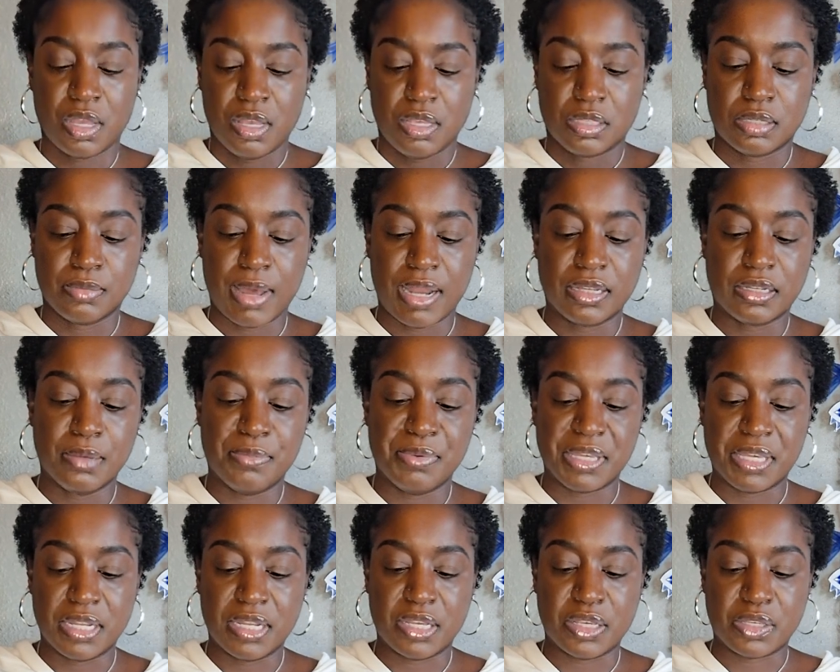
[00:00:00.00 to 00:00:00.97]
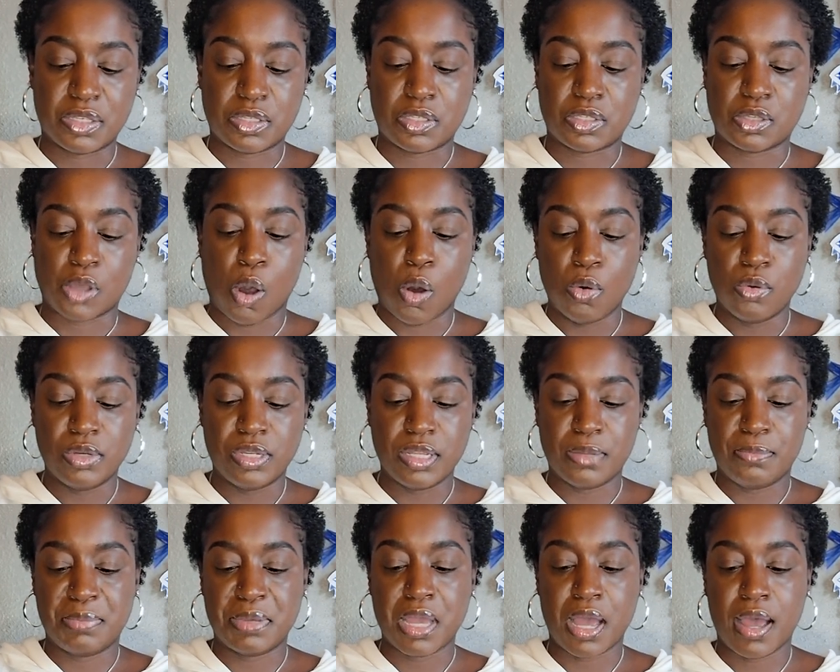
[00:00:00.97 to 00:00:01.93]
Somebody could be getting
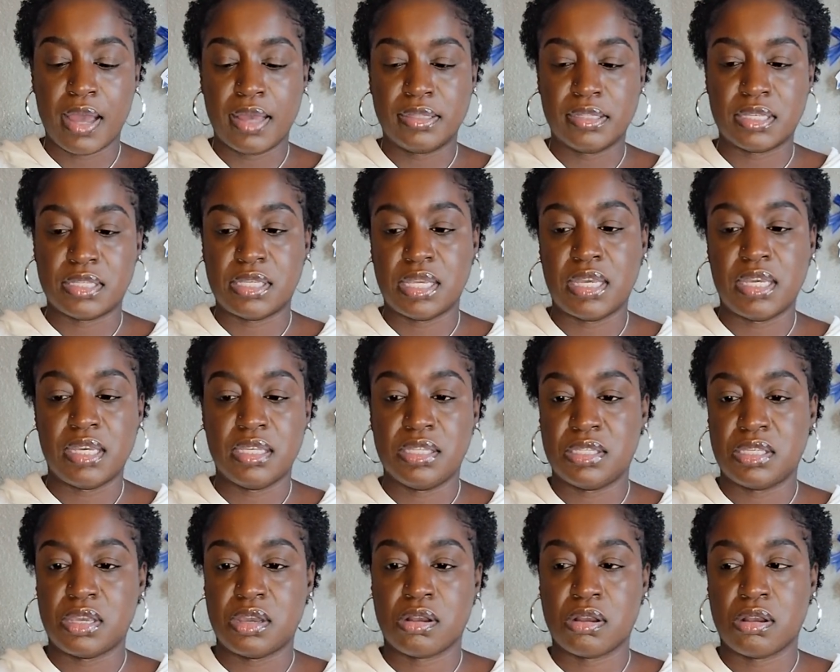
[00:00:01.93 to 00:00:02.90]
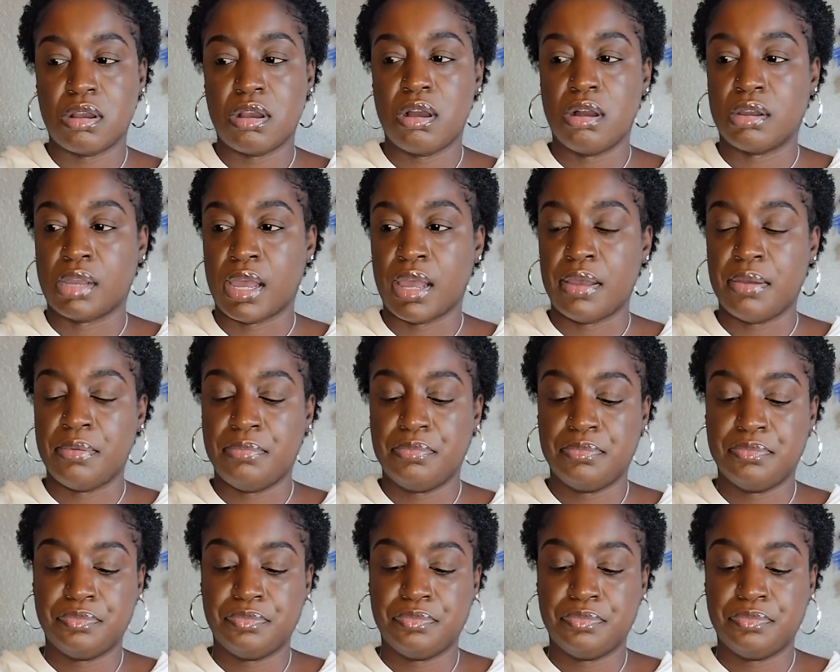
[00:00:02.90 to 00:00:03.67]
scolded behind the scenes here, okay?